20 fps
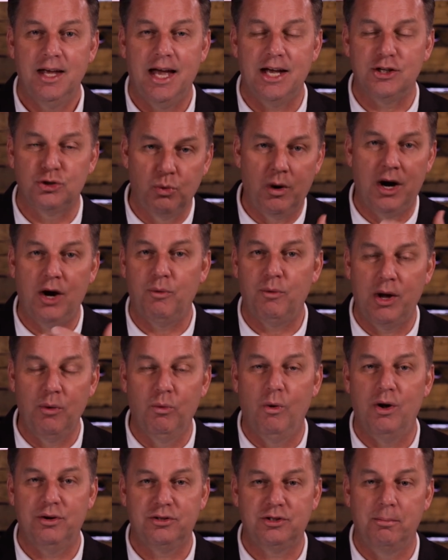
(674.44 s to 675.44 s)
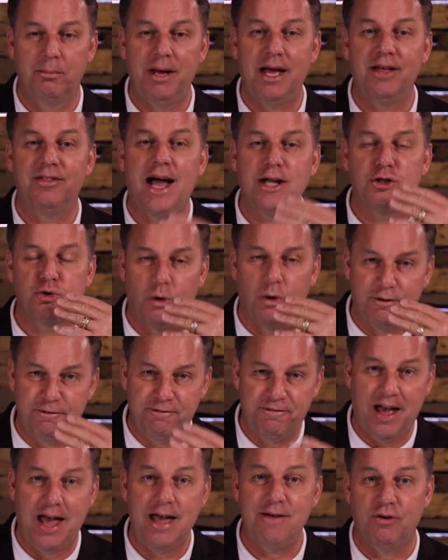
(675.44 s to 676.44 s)
is where we want to be. That's where
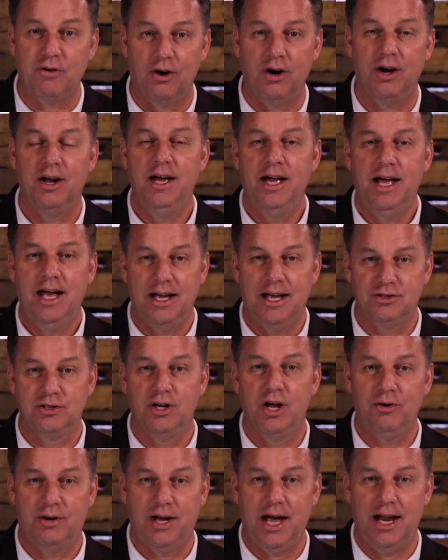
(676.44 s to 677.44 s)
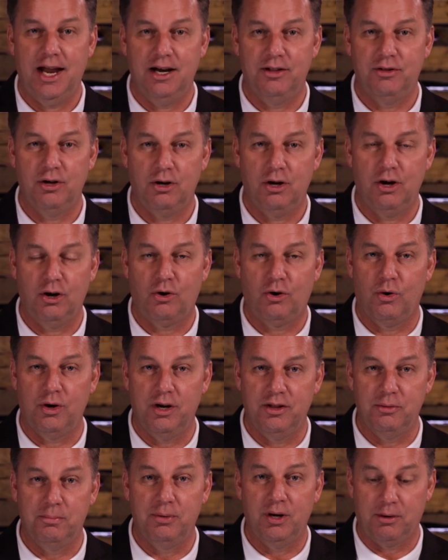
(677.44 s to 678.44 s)
favor is located,
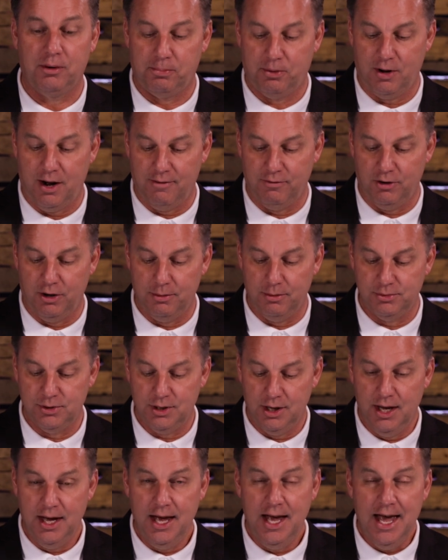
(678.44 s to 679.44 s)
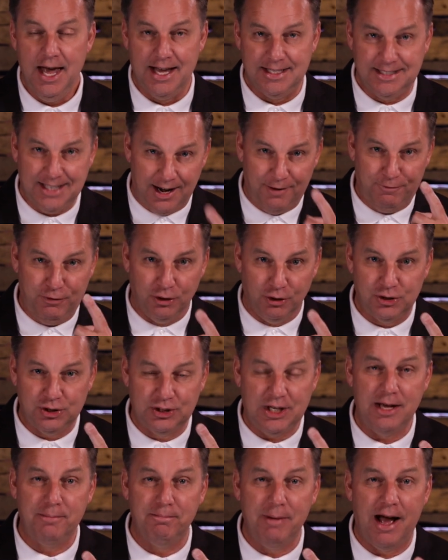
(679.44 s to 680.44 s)
according to the book of Proverbs. He said, if you'll
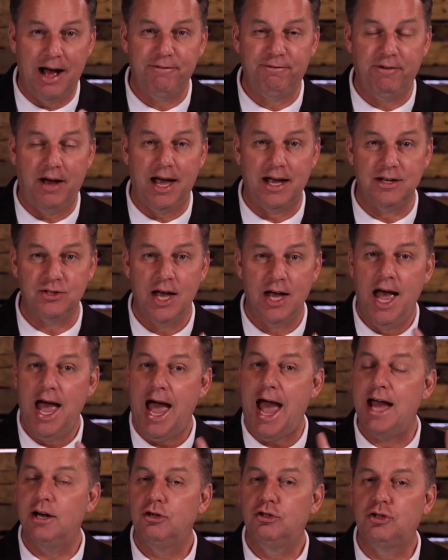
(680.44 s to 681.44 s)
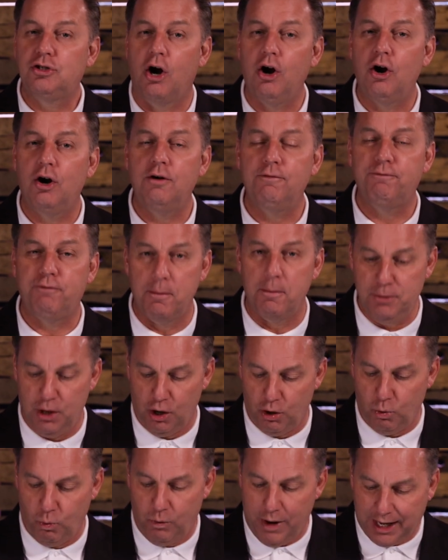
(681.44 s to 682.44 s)
seek my face and turn from
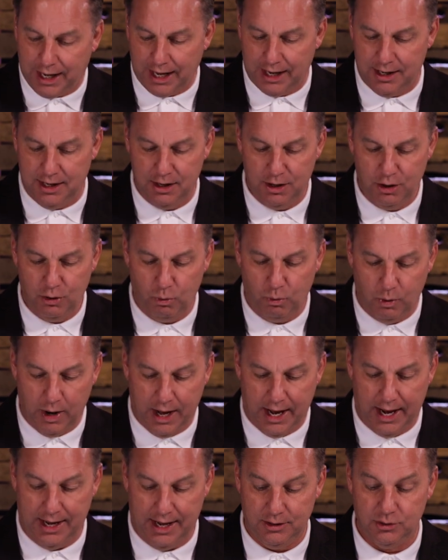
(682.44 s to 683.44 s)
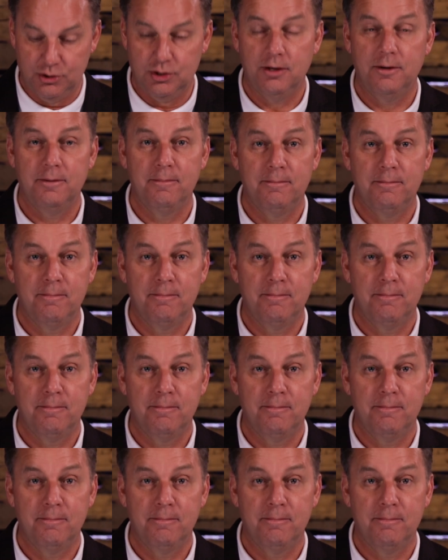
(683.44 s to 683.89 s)
your wicked ways,